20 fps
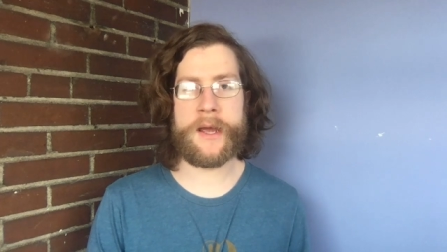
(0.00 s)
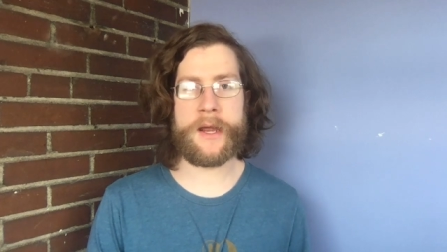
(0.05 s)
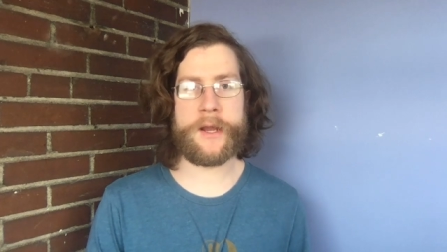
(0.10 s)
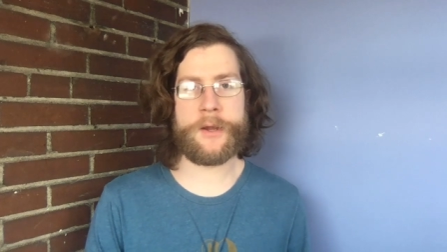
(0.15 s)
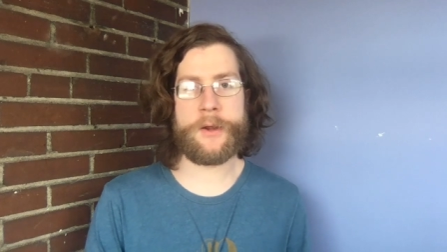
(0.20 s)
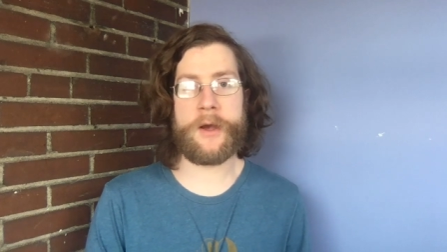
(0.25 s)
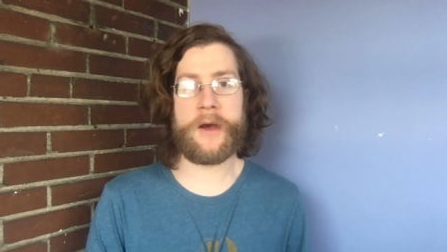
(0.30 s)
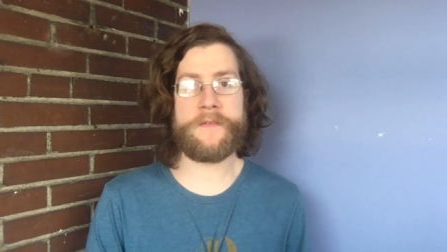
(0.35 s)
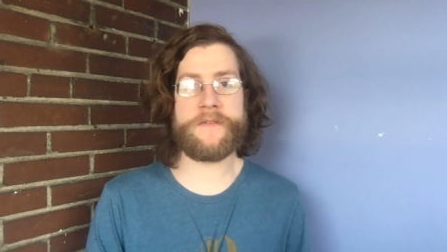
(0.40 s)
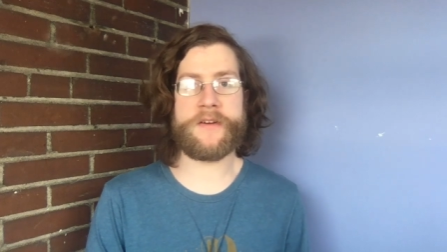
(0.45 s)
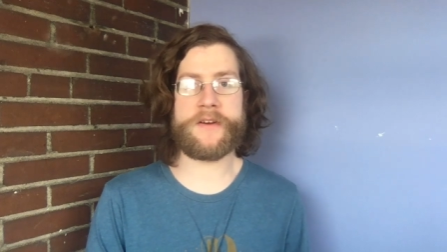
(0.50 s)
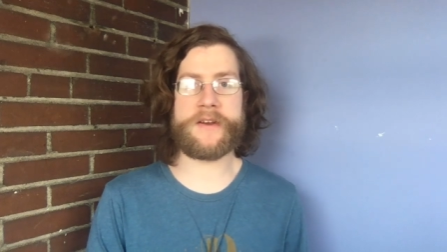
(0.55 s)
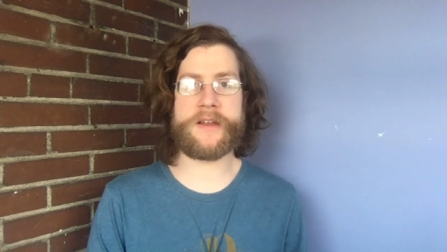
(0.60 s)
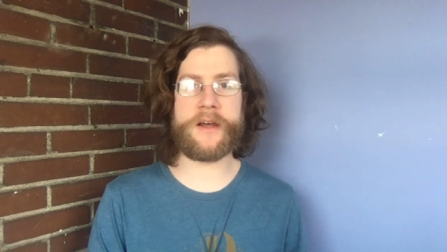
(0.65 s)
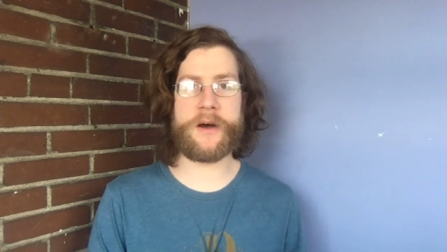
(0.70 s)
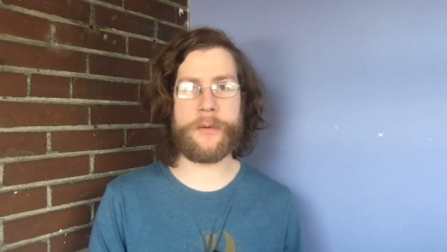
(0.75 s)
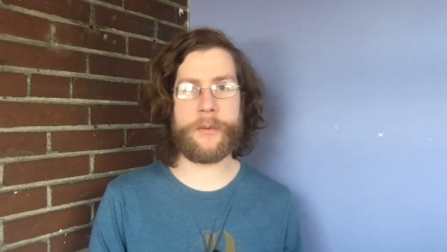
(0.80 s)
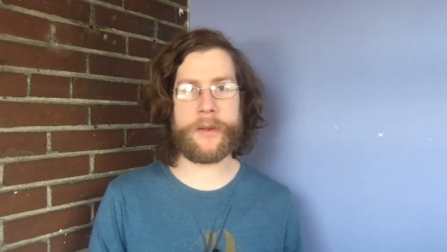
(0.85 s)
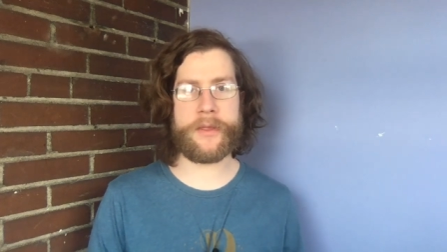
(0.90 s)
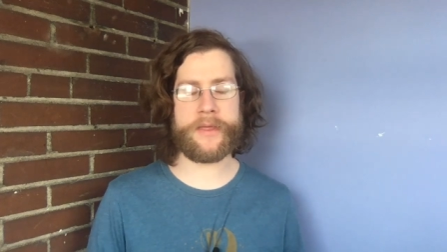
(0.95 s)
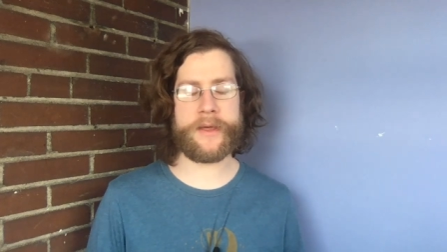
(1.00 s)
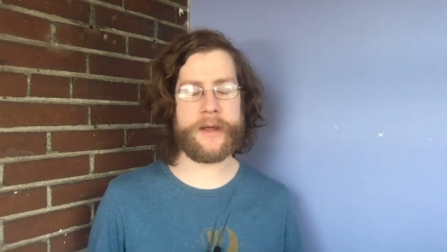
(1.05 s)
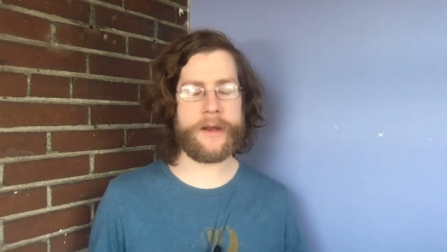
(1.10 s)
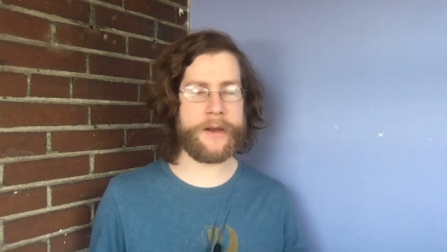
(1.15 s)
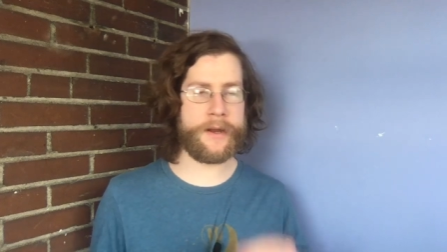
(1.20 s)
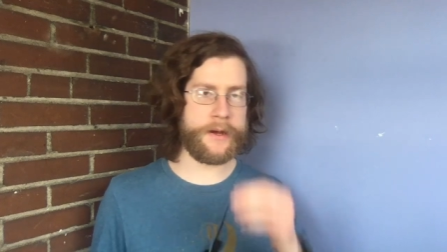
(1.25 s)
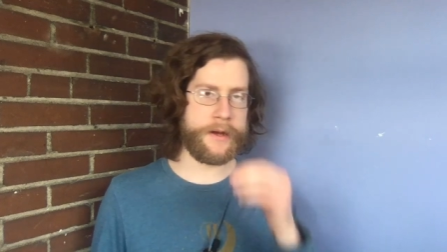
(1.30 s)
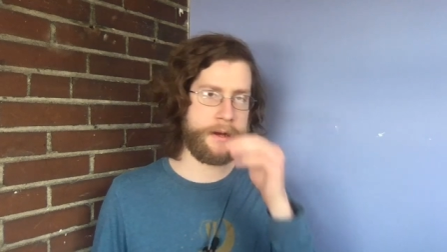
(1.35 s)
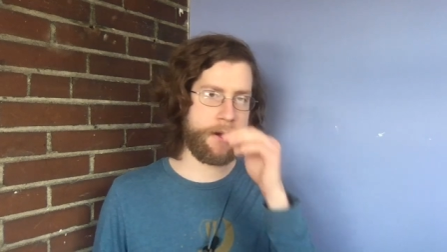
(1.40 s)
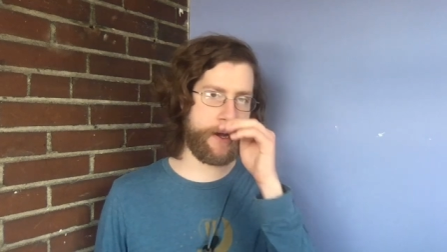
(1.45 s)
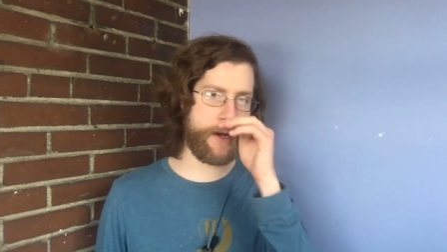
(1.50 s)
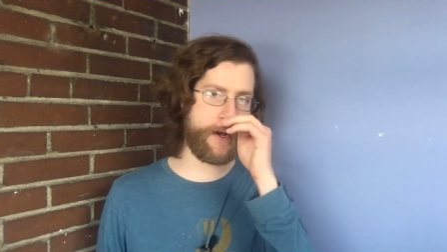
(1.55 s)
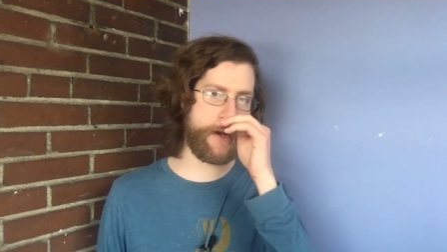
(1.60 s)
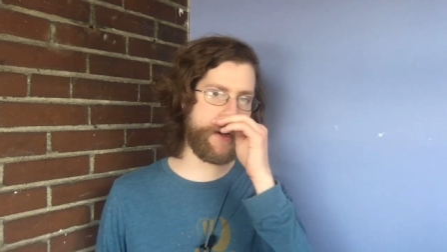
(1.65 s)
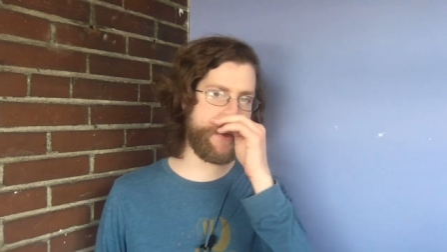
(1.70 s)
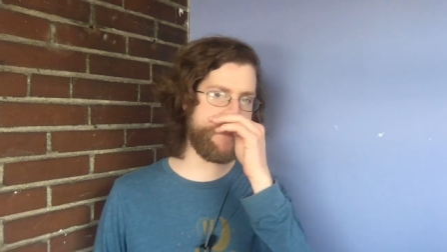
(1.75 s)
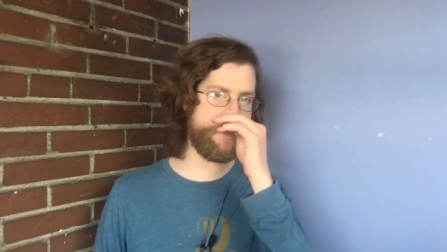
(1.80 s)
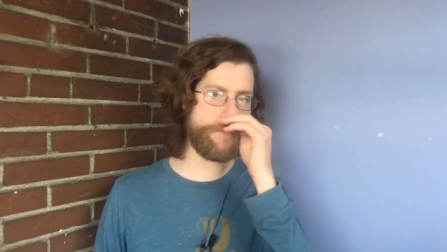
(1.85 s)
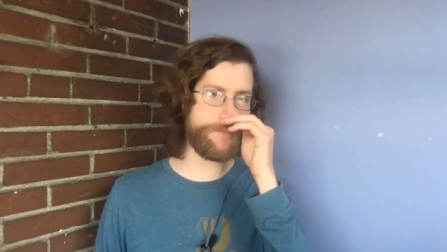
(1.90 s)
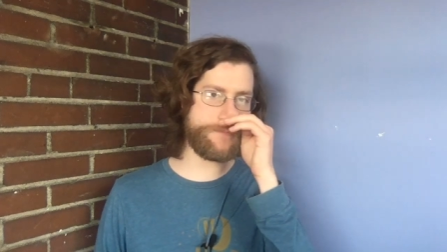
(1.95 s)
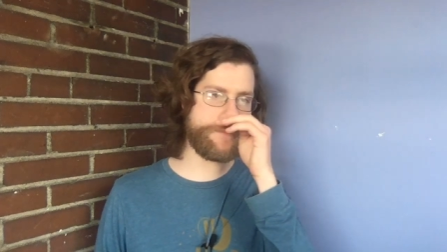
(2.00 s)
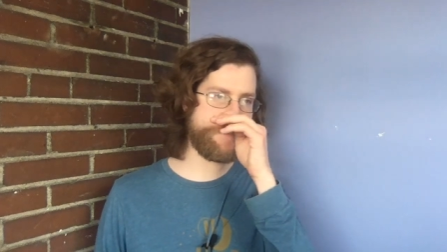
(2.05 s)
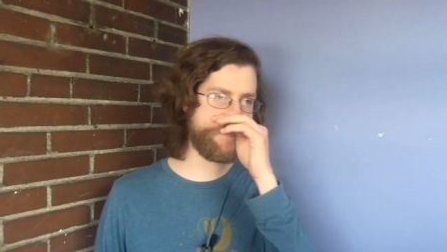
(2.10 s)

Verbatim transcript: and you have to deal with it um,